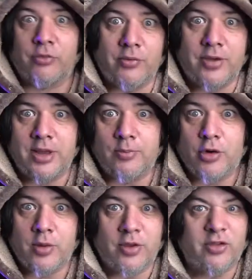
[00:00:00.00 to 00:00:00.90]
3 Rick and
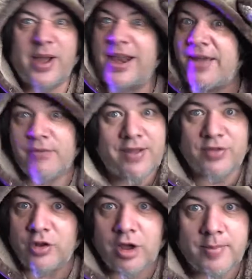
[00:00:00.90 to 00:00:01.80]
Morty ones, so I'll never have
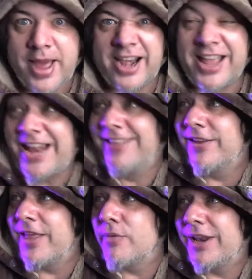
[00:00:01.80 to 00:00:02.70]
to talk about it again
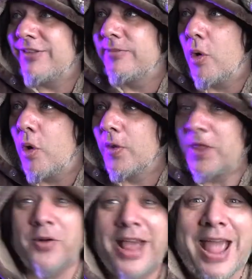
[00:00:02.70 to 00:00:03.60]
until they release more. And
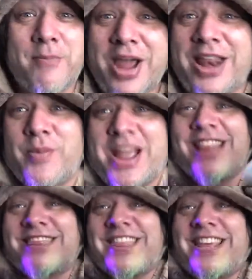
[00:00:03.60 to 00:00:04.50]
then they're like, hey, Brandon, we
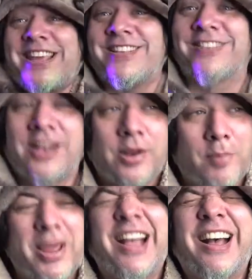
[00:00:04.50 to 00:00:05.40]
got these. And then
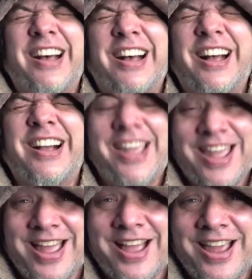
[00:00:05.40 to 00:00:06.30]
I'm like, ah,
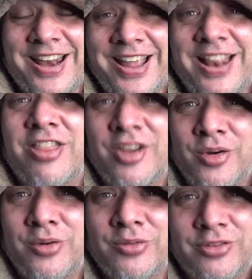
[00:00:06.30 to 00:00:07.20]
okay, I gotta get
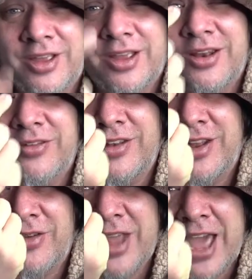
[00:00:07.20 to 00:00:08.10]
those. There's
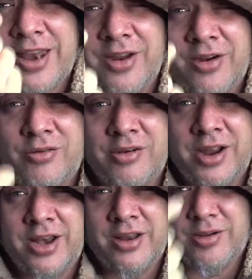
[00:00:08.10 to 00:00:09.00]
another cat hair,
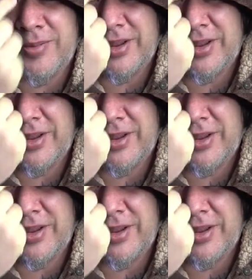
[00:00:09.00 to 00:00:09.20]
right? Oh